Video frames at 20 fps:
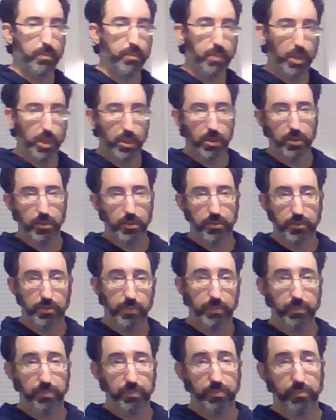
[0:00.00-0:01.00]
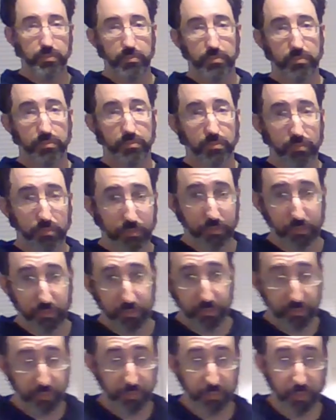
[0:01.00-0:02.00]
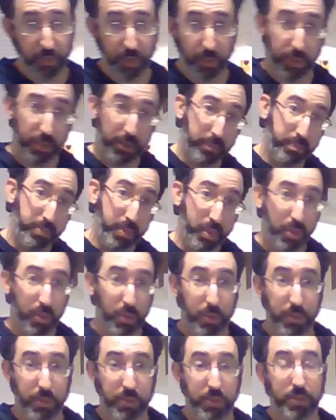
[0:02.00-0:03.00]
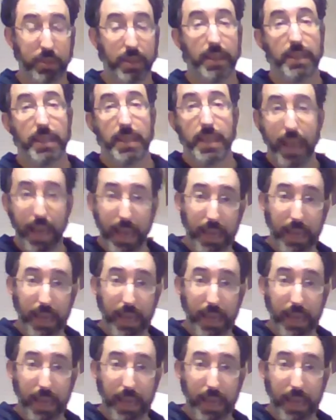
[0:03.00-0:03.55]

of build. You want the booze and the